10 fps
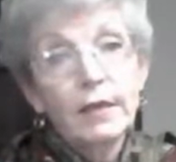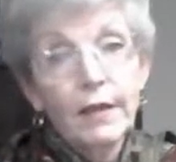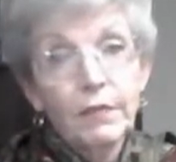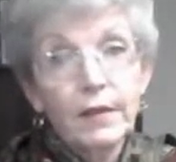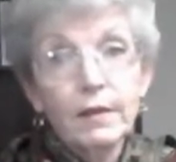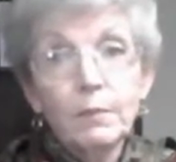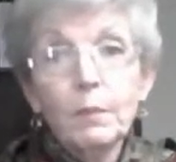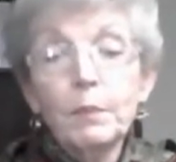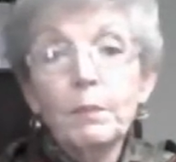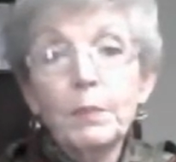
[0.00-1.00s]
get the
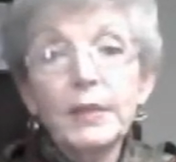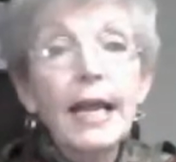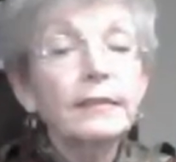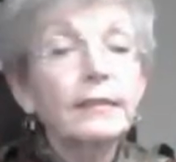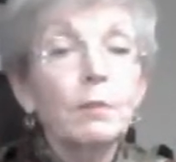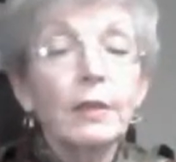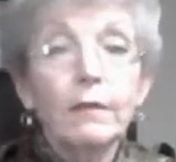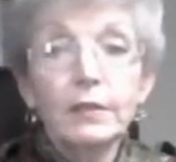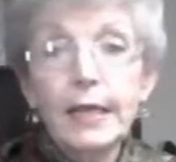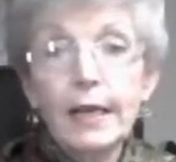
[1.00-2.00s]
potassium
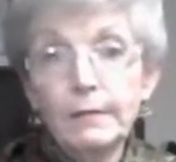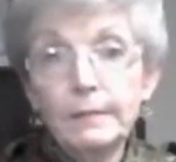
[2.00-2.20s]
level down.